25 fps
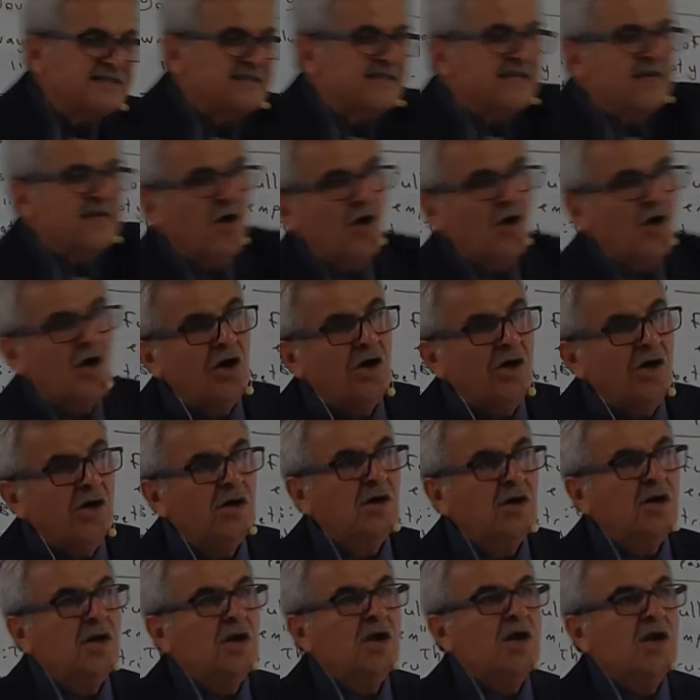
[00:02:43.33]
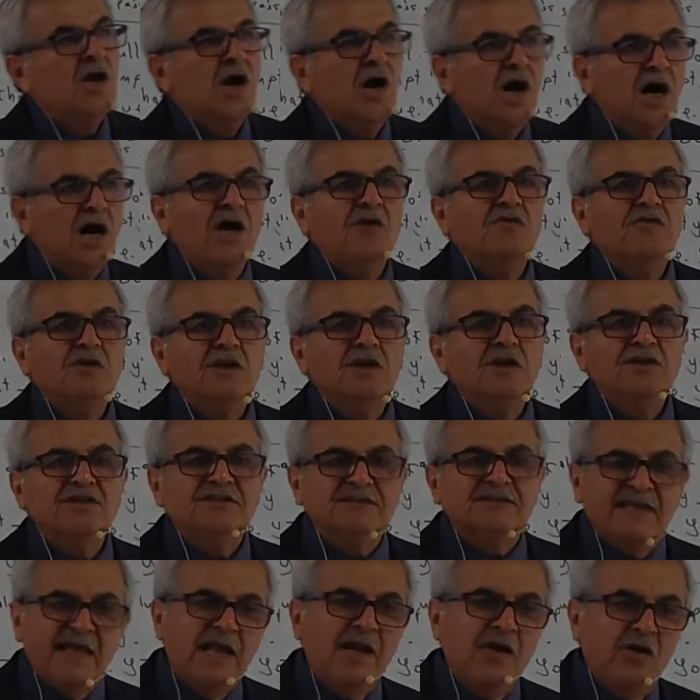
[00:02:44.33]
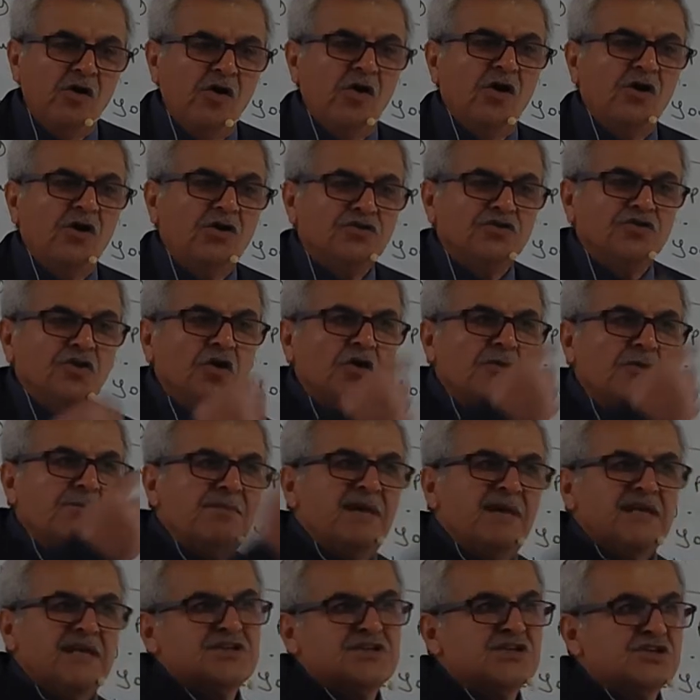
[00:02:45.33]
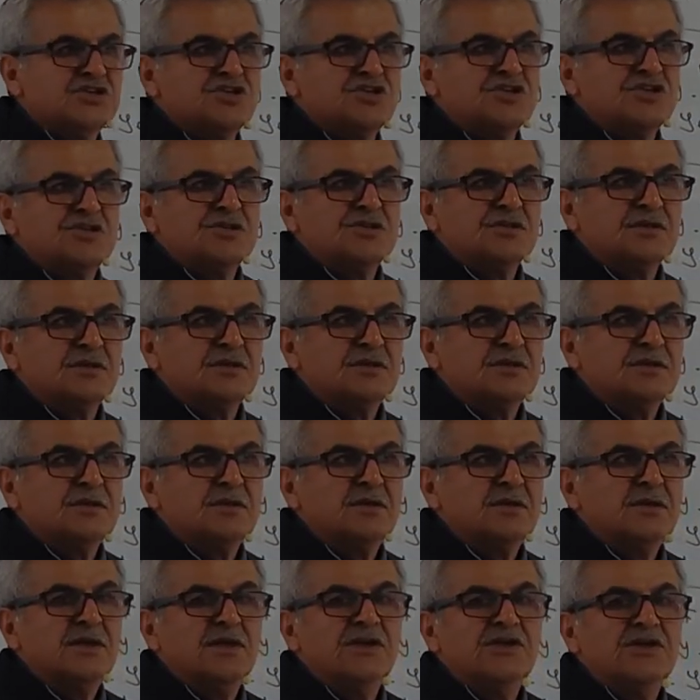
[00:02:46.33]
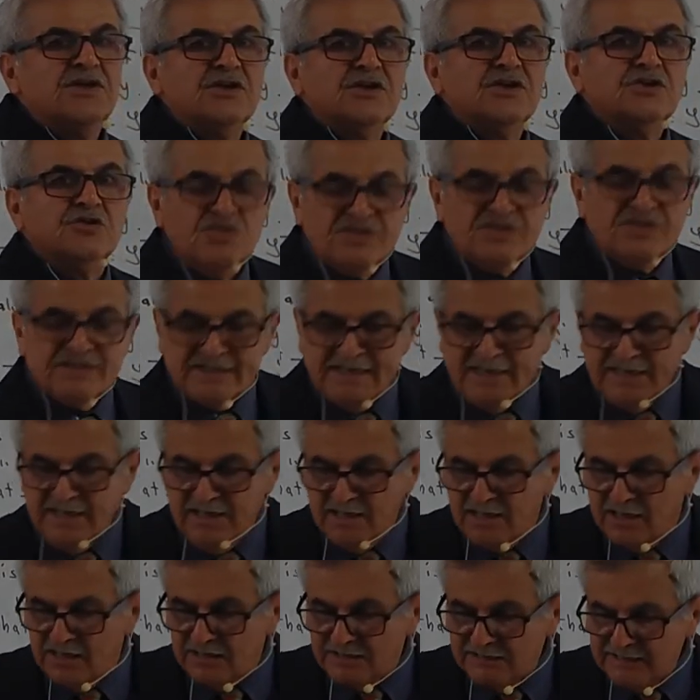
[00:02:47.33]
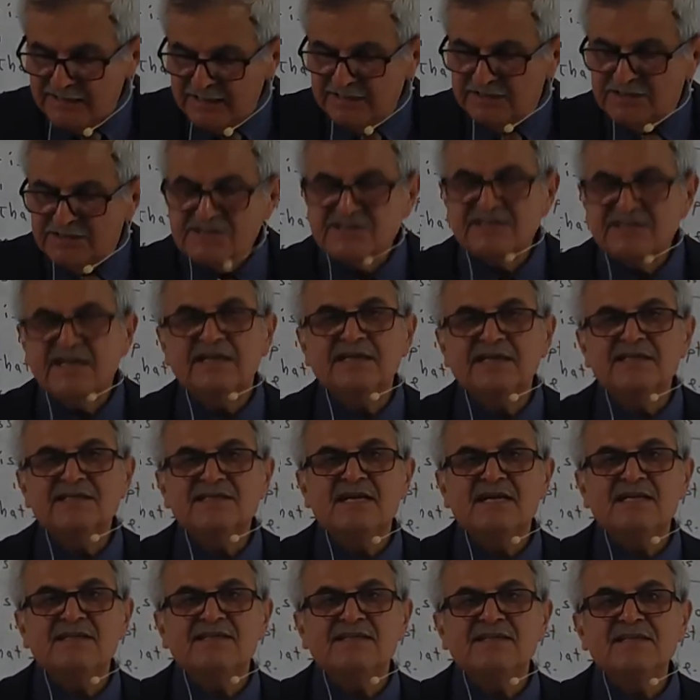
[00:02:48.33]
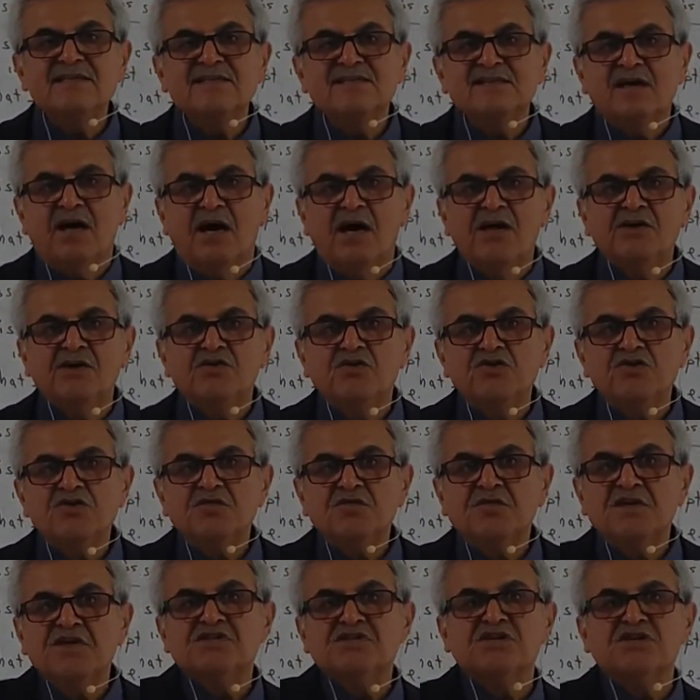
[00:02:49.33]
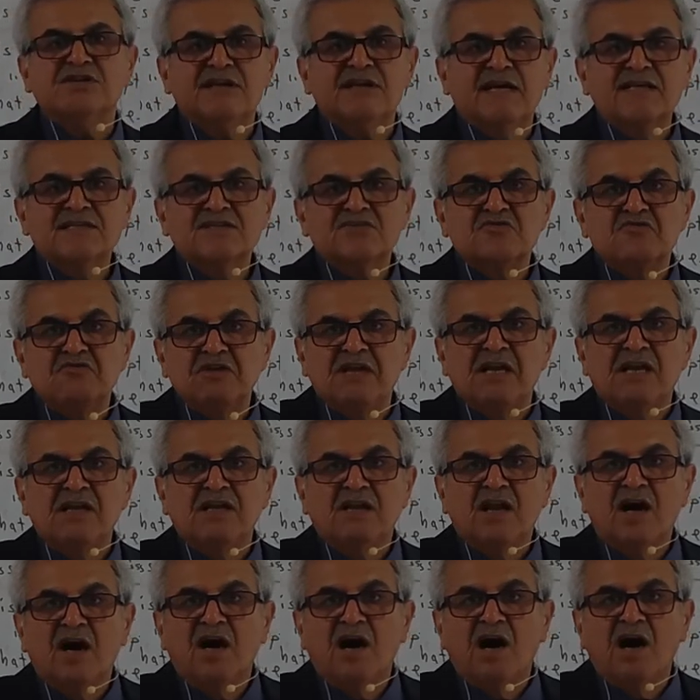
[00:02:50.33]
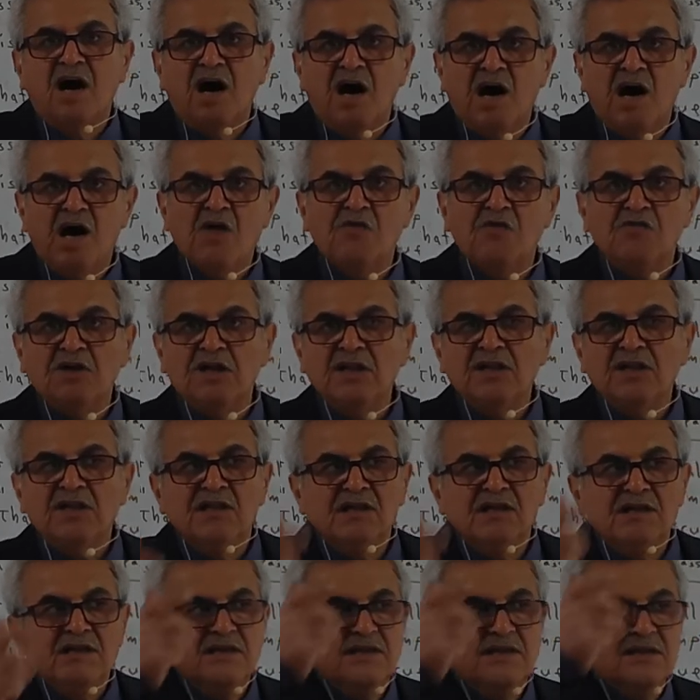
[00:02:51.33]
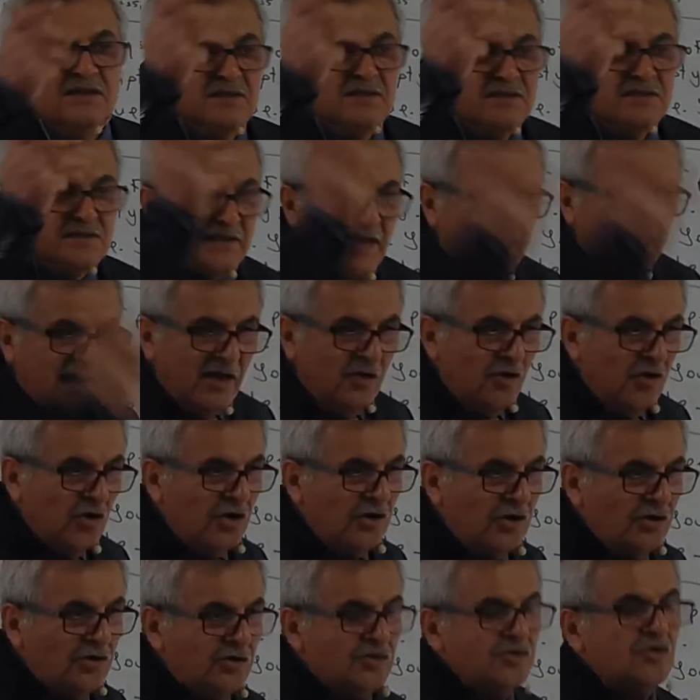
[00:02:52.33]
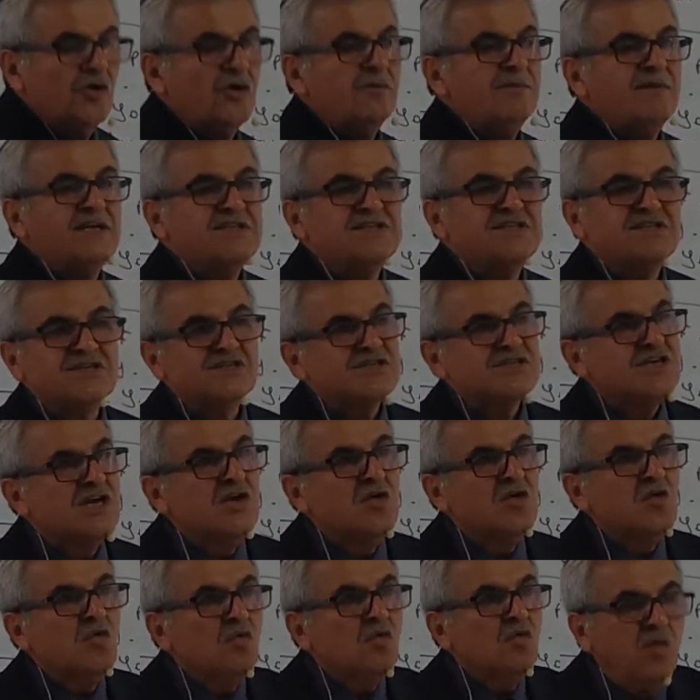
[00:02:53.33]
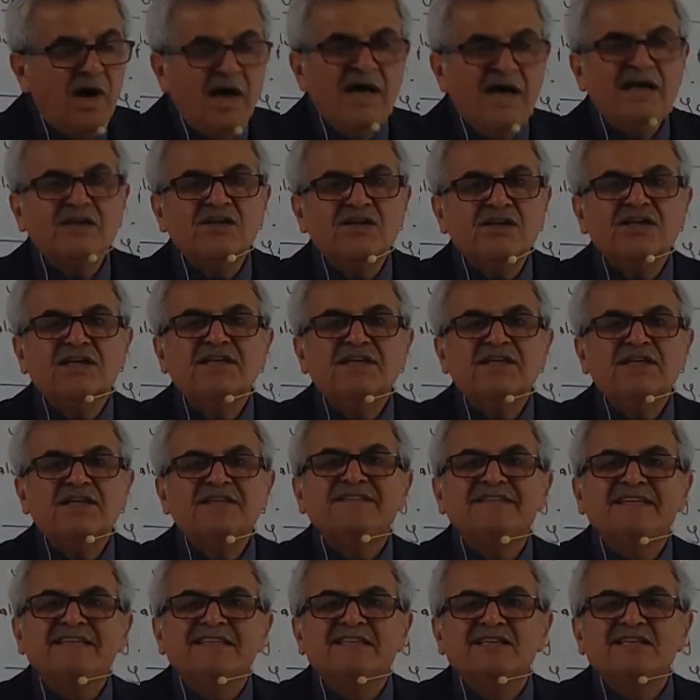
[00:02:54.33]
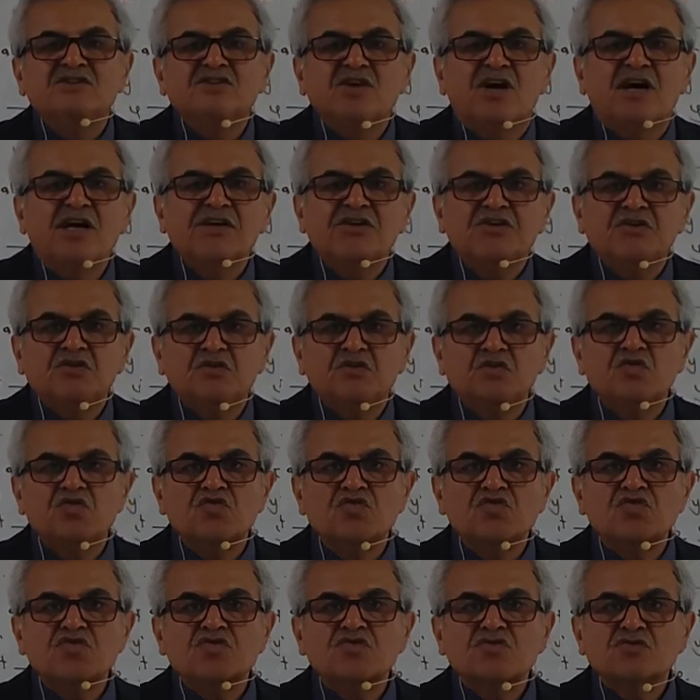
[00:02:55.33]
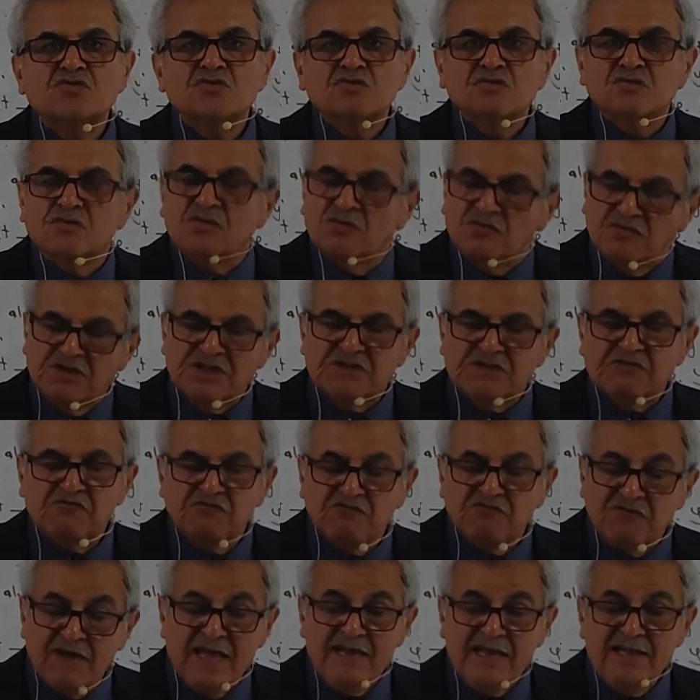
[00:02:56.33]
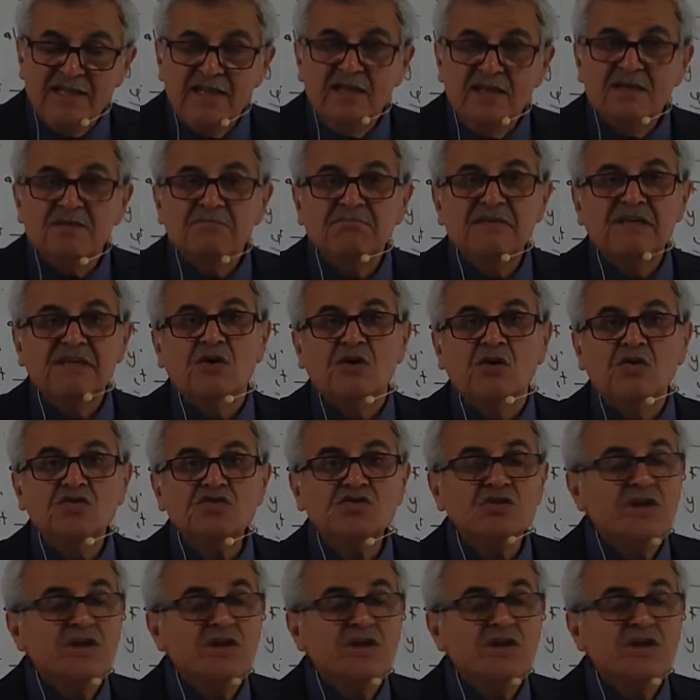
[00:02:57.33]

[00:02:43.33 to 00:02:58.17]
her, I will tell her your message. You see, in the second sentence, I use future tense, will. I will tell her your message. Why didn't I use with when? Because